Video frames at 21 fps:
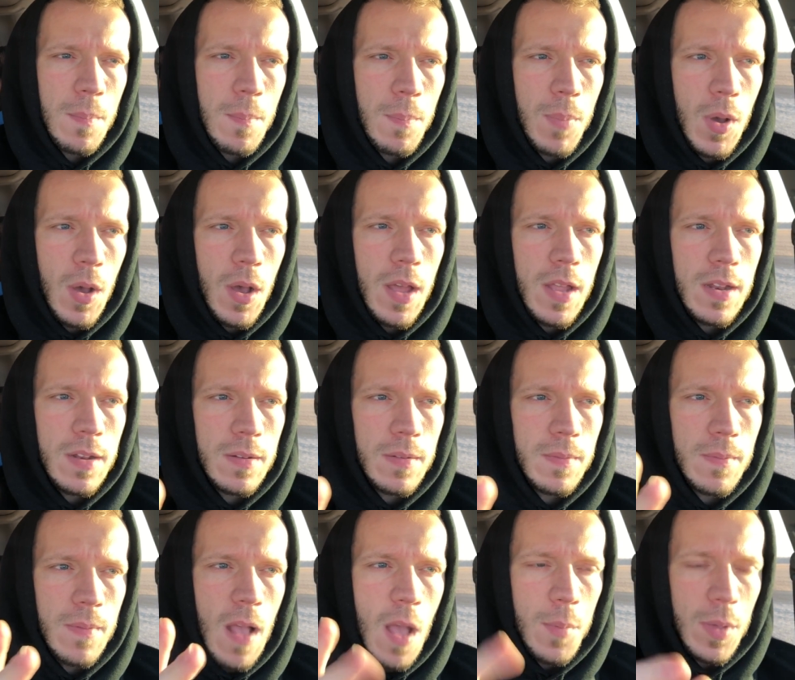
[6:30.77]
but
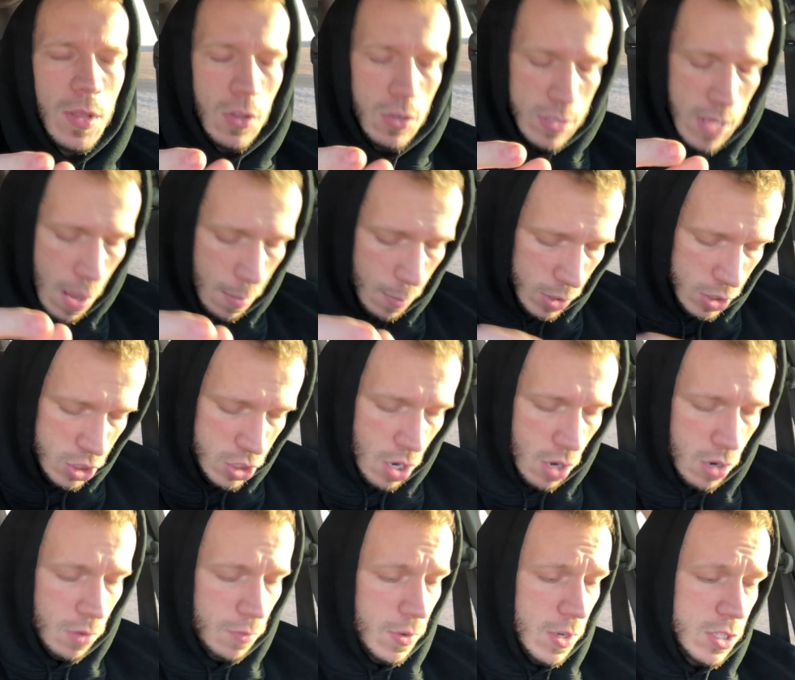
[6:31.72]
I mean, there's not much
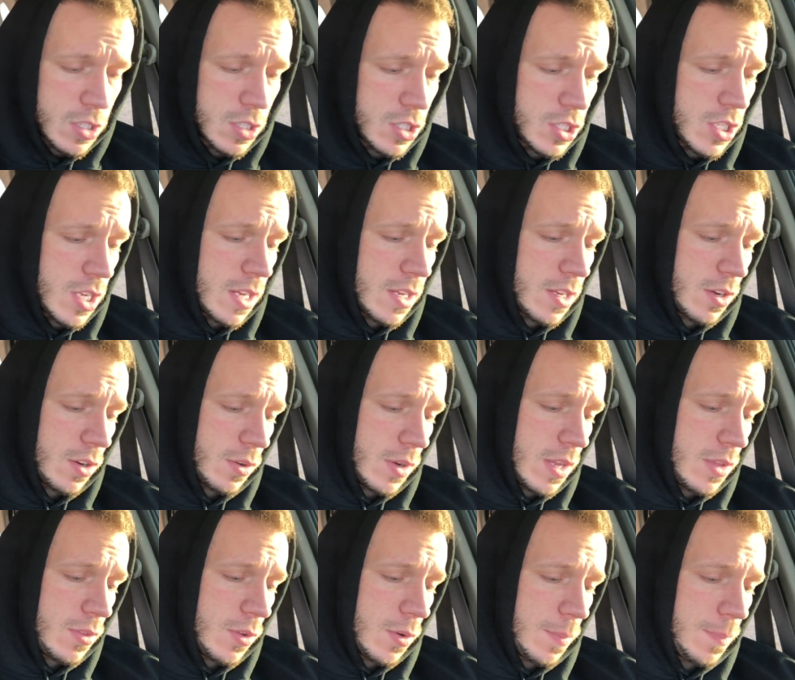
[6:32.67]
tunnel vision shit in here
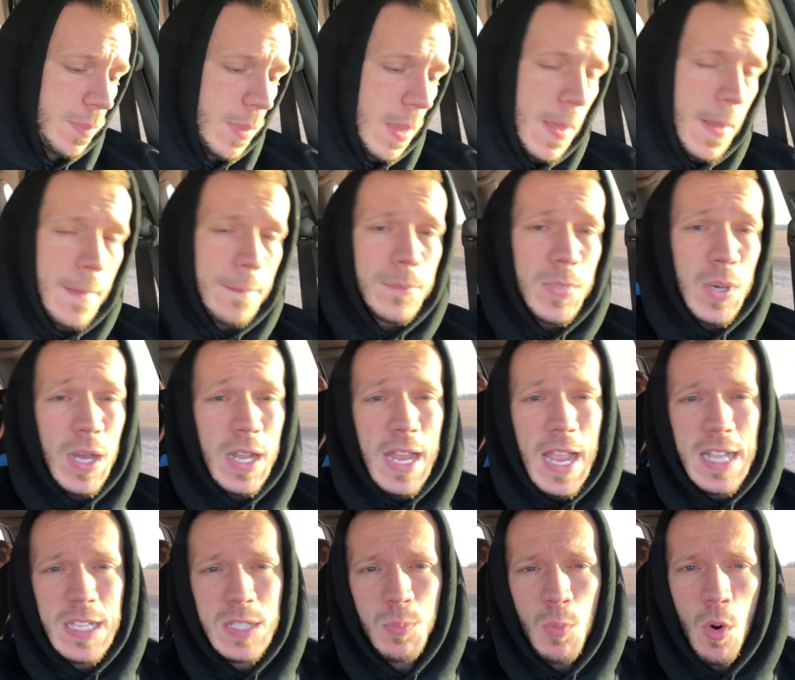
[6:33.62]
either, but
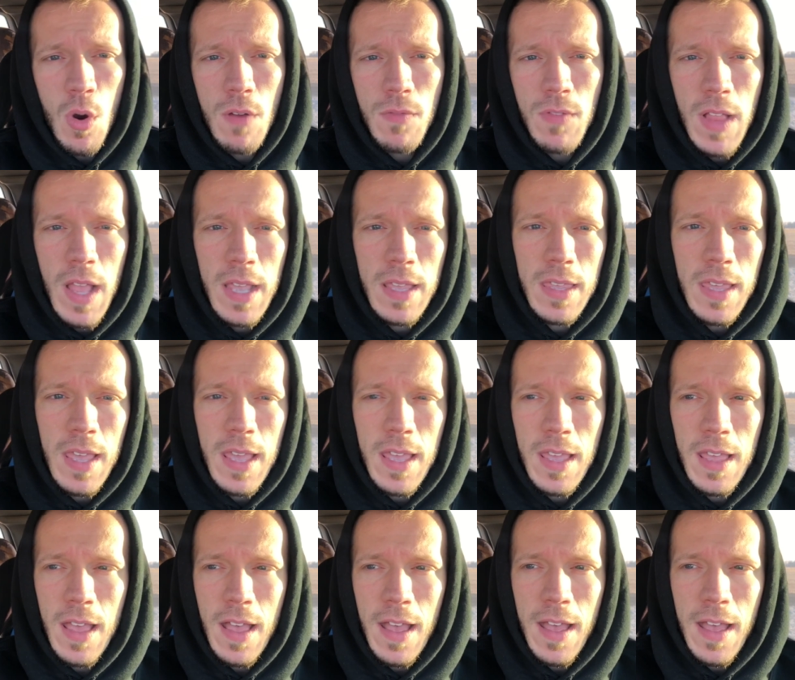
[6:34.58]
it's more of like great